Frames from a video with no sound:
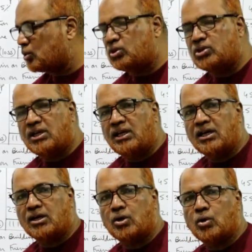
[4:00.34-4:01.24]
to
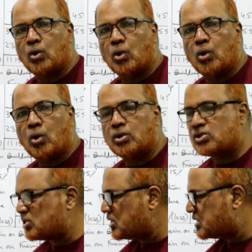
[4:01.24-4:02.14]
3 crore
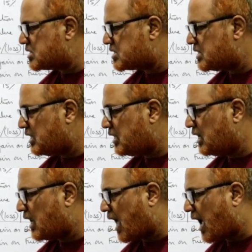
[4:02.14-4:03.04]

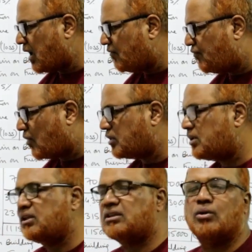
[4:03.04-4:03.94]
16 lakh
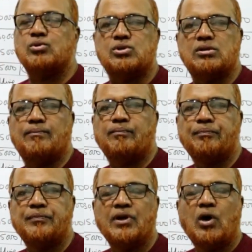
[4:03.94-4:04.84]
40 thousand.
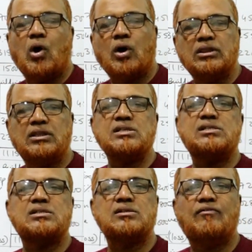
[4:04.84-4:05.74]
On
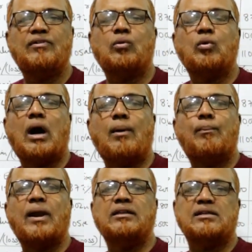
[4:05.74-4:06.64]
this we have to
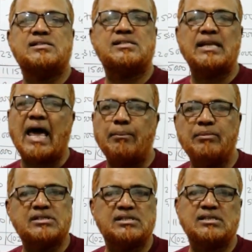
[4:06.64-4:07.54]
apply the
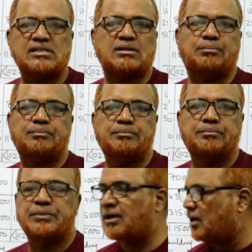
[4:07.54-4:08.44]
slab system.
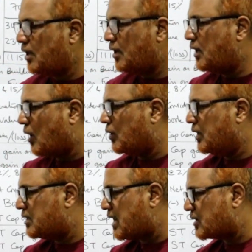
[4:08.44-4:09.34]

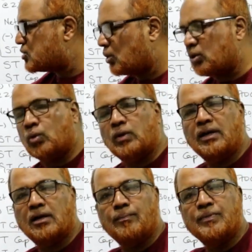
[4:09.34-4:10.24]
Now tax on total
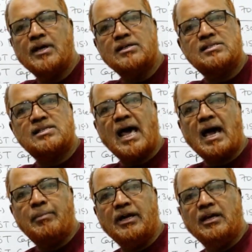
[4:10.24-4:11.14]
income.
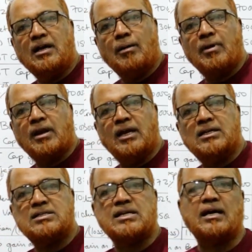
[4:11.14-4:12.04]
Slab income
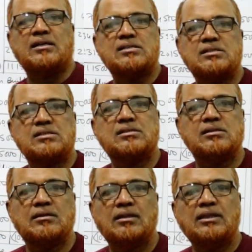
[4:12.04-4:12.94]
rate
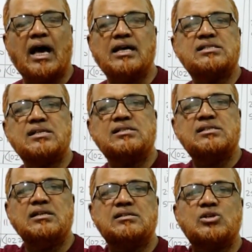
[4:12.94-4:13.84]
tax. The
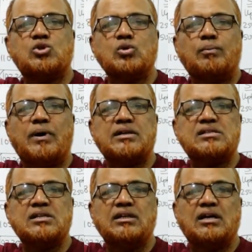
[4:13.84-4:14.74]
assessee is a super
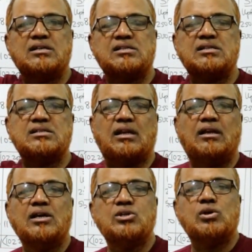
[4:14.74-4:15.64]
senior
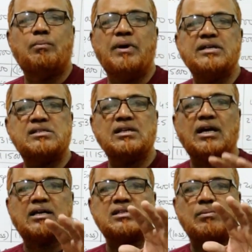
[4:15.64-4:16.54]
citizen. So basic
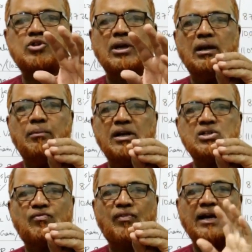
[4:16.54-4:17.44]
exemption limit
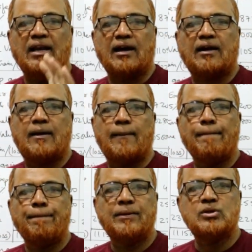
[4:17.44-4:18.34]
is 5 lakh.
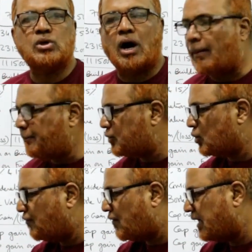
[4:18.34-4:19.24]
So up to
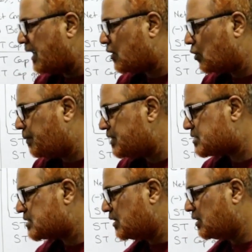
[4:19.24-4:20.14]
5 lakh rupees,
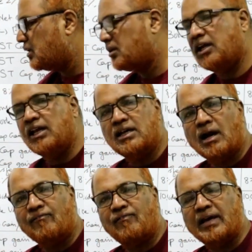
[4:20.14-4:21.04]

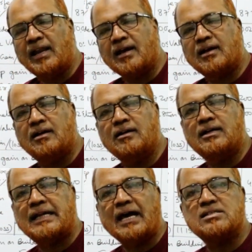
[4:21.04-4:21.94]
income 5 lakh,
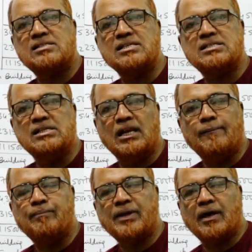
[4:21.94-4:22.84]
tax is nil,
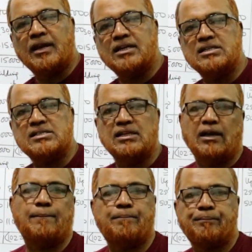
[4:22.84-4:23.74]
rate is nil.